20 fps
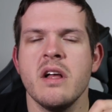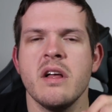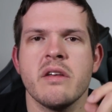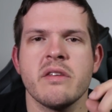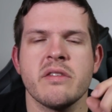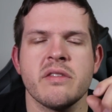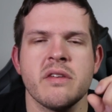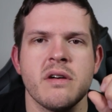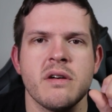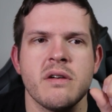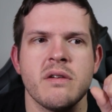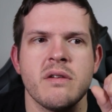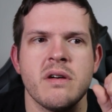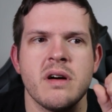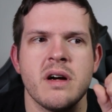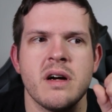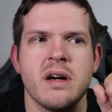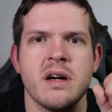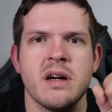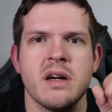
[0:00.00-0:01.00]

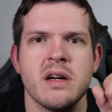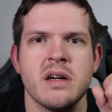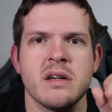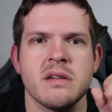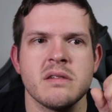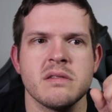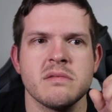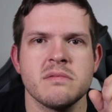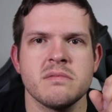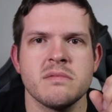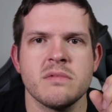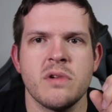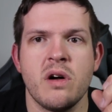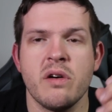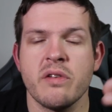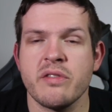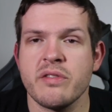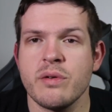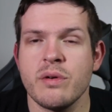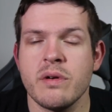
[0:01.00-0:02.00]
So,
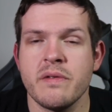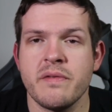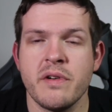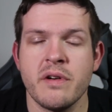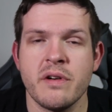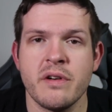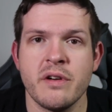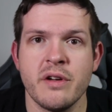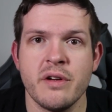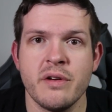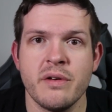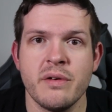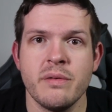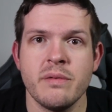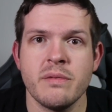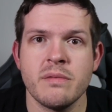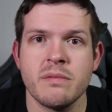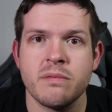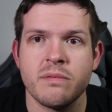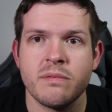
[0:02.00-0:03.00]
also, if you're new,
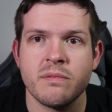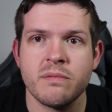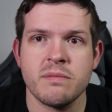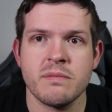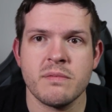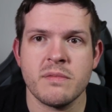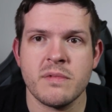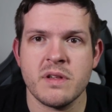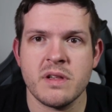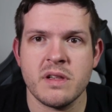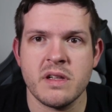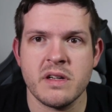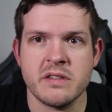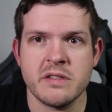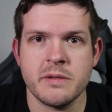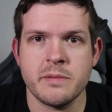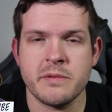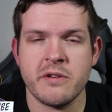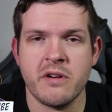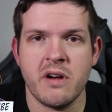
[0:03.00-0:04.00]
click
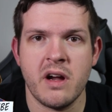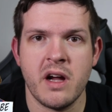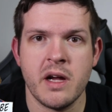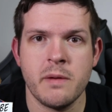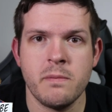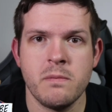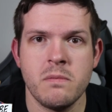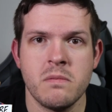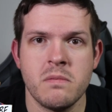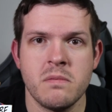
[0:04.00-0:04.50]
subscribe.